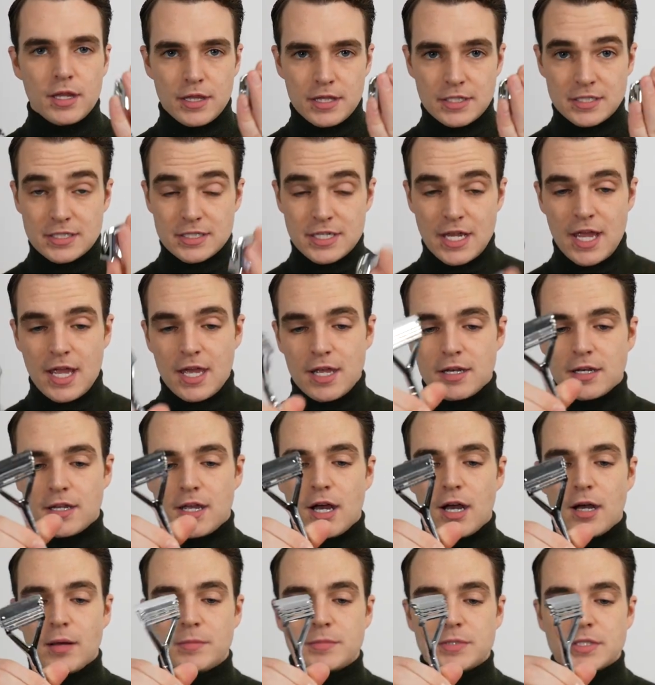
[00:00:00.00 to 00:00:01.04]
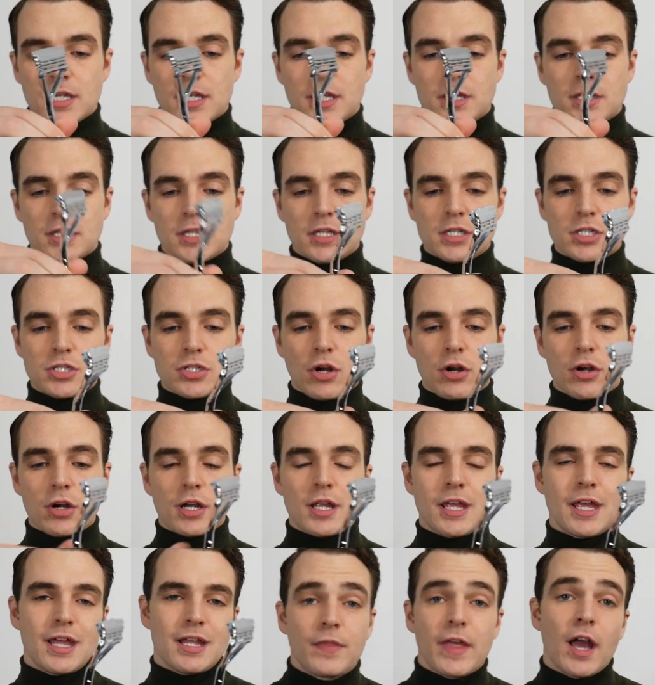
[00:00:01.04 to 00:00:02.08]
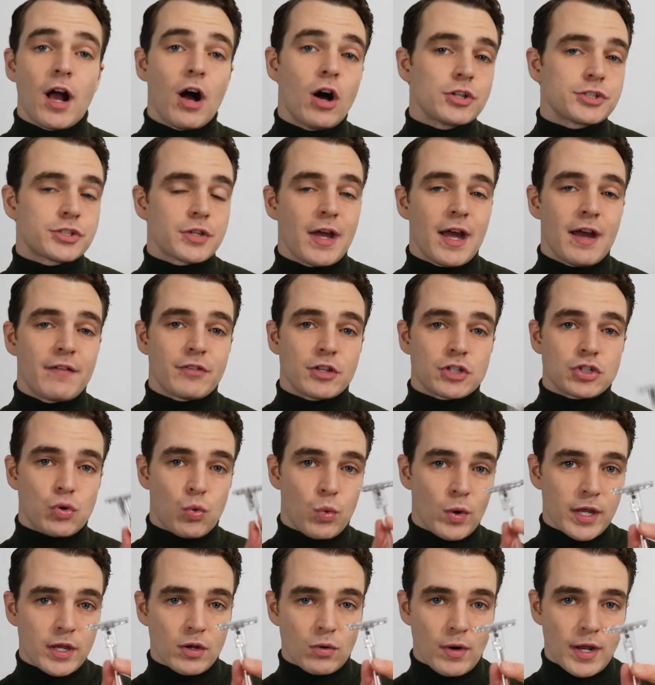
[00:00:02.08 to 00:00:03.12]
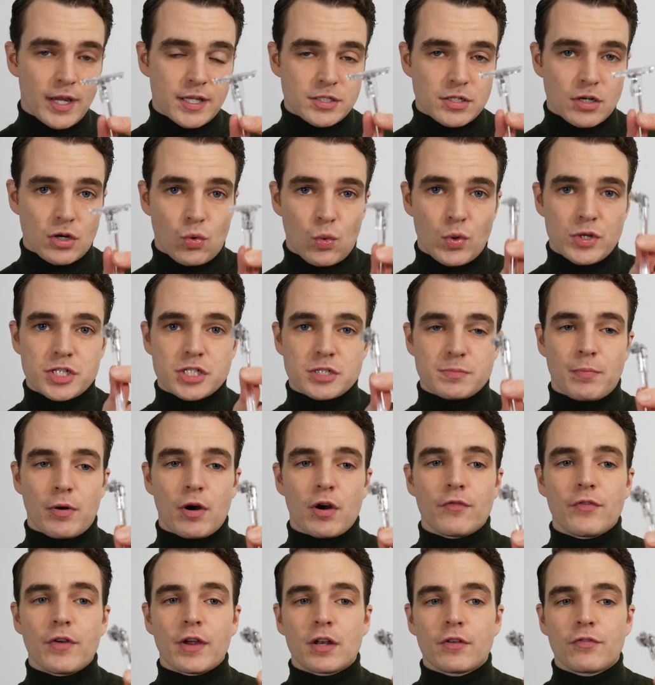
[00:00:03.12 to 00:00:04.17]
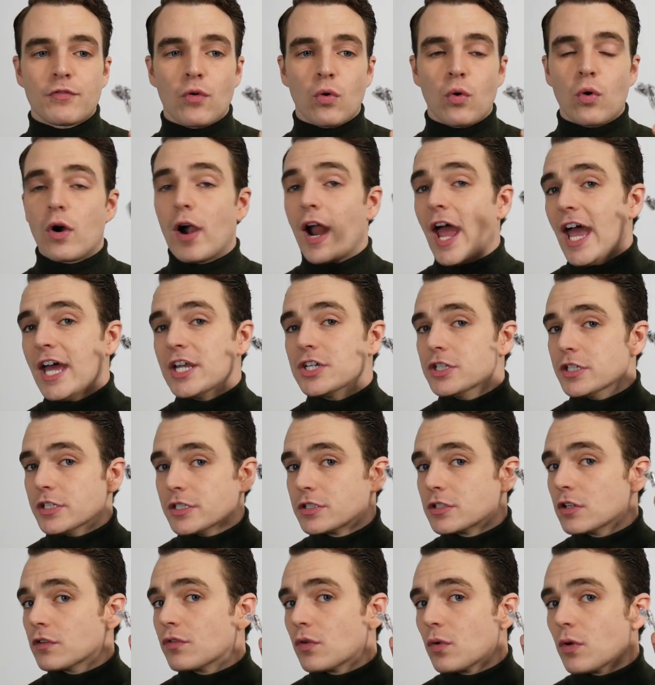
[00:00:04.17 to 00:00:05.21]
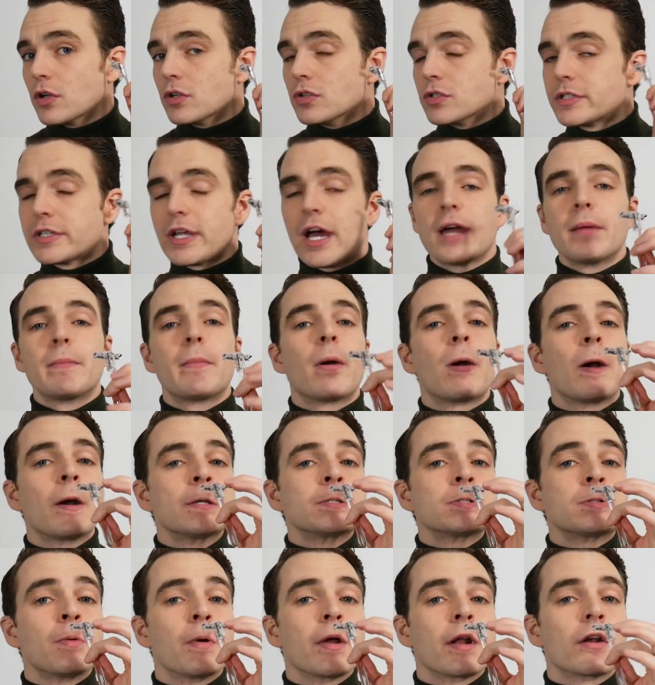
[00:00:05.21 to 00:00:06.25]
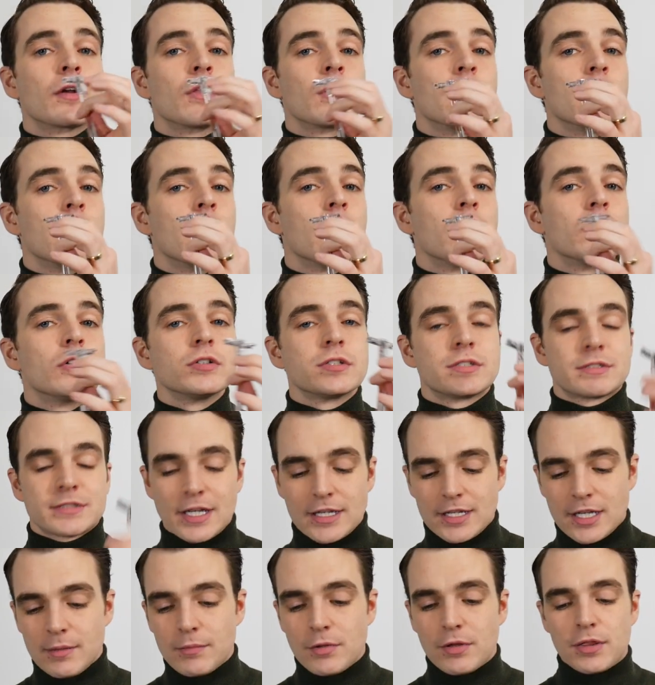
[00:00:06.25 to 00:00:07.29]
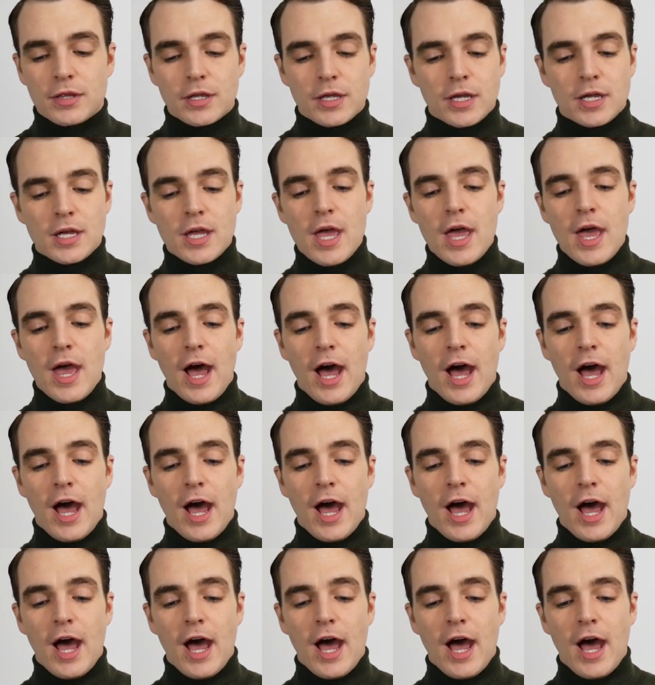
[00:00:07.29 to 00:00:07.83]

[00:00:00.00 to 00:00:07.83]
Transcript: The stand comes in the starter kit. They also have the twig razor, which is perfect for edges. So if you want to do sideburns, right under the nose, that type of thing.